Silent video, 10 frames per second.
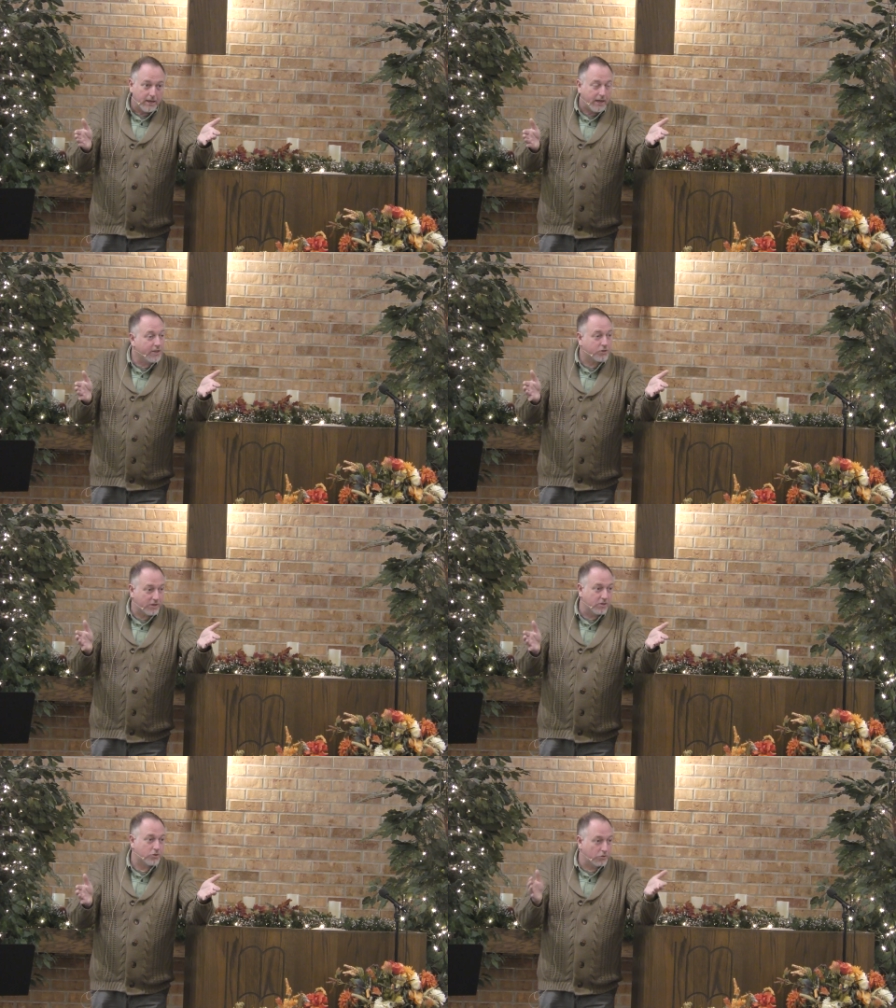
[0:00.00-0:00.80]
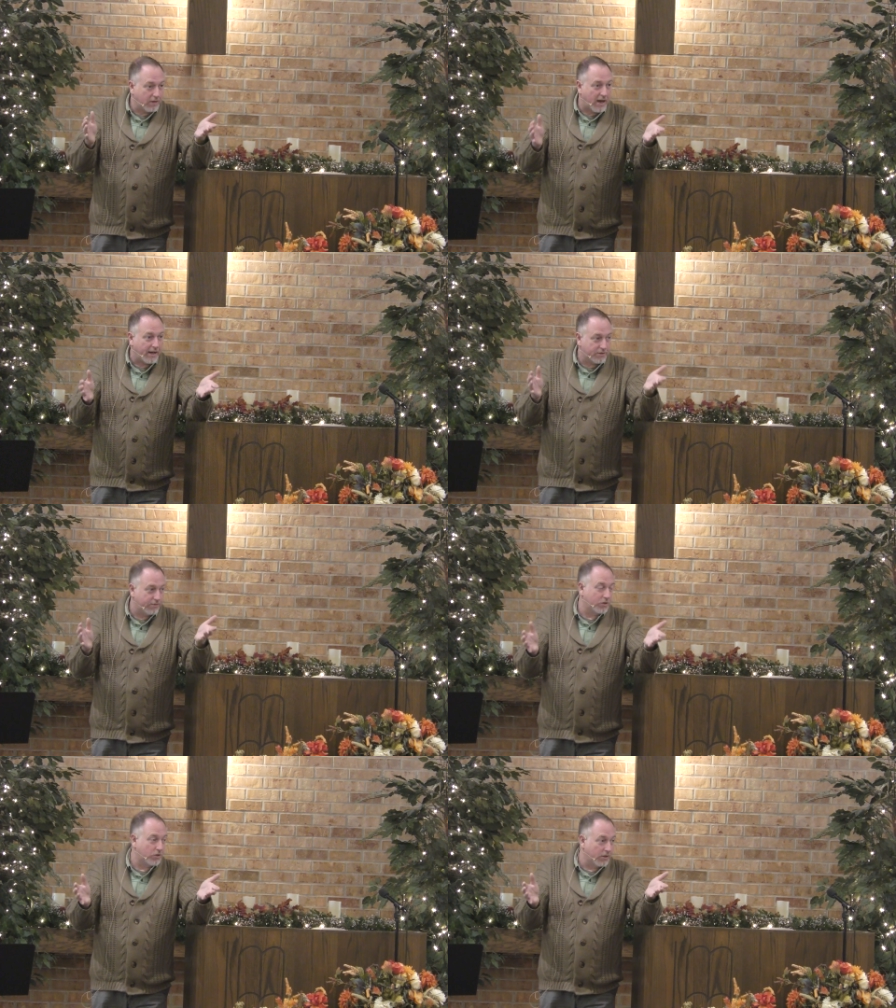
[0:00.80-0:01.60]
He sees through the eyes
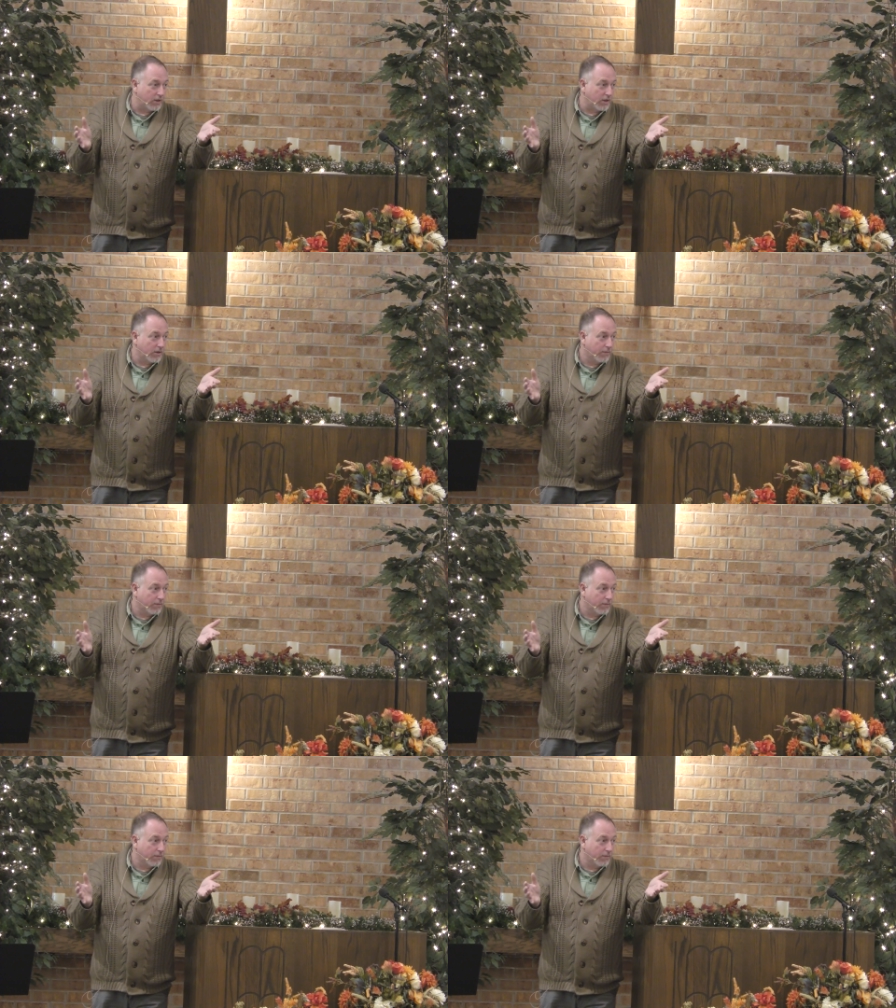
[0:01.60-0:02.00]
of eternity.